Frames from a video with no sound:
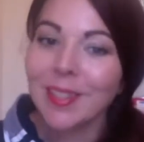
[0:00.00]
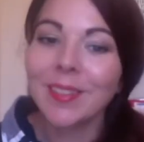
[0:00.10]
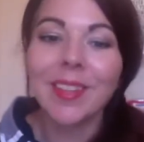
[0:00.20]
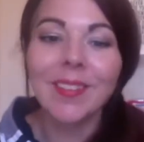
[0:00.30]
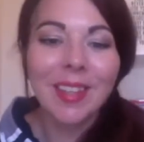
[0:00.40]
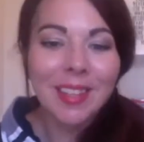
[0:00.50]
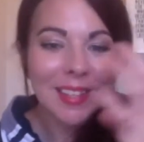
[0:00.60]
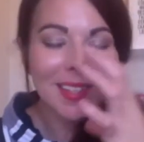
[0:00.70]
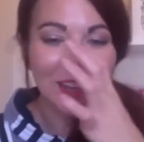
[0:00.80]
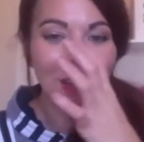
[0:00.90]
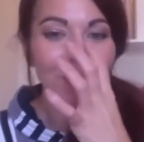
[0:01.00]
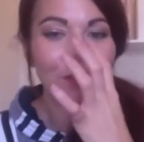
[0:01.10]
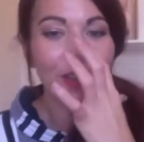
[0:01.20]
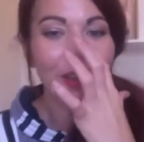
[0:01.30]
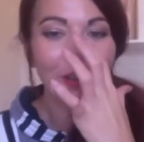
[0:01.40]
So you want a snug
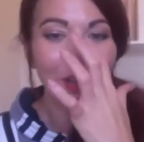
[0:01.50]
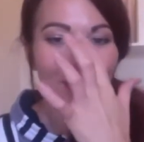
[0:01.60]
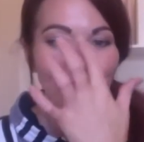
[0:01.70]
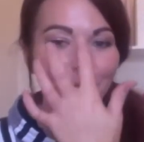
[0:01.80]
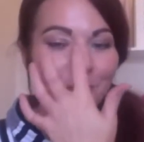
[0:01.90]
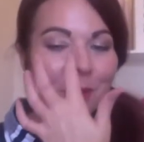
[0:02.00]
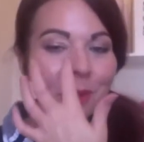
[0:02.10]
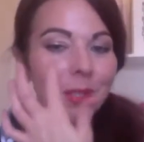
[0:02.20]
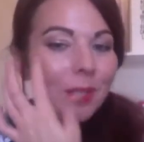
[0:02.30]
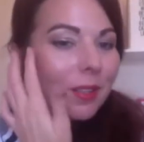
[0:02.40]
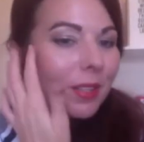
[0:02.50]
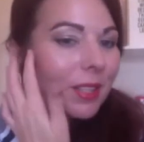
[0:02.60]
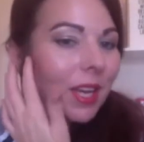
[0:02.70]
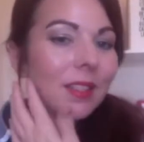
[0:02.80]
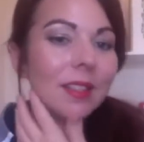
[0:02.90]
fit across your nose, on the
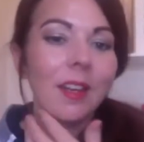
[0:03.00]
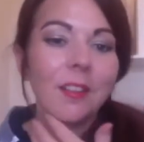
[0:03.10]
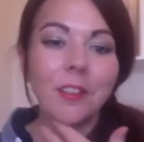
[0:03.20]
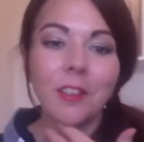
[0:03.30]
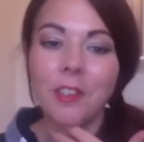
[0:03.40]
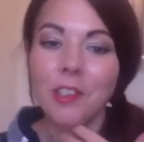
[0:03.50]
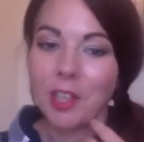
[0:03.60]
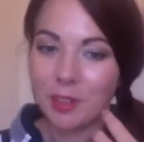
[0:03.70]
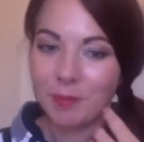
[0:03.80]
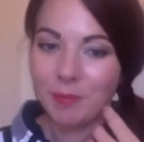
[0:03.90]
sides, and under your chin.